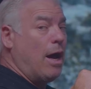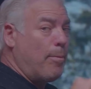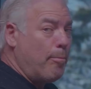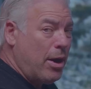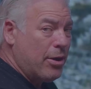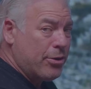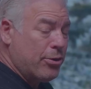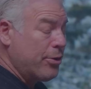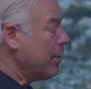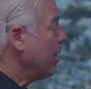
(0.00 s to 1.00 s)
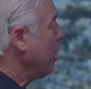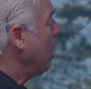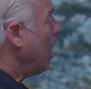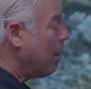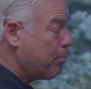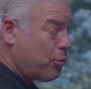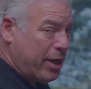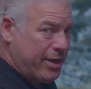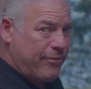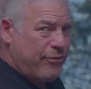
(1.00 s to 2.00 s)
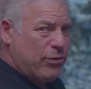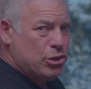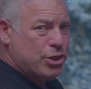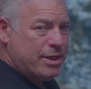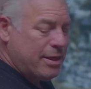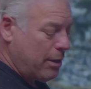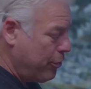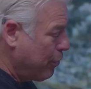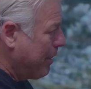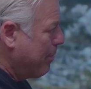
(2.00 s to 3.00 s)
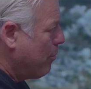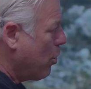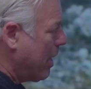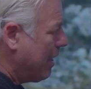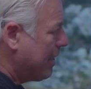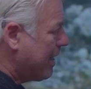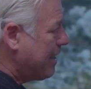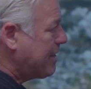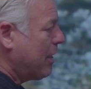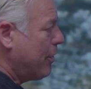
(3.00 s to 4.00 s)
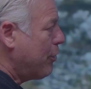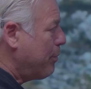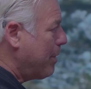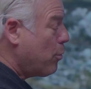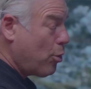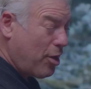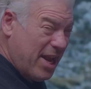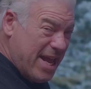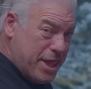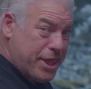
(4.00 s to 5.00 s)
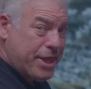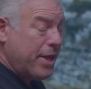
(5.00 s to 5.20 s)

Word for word: a modern, upgraded version, a little bit more elegant, a little bit more lithe,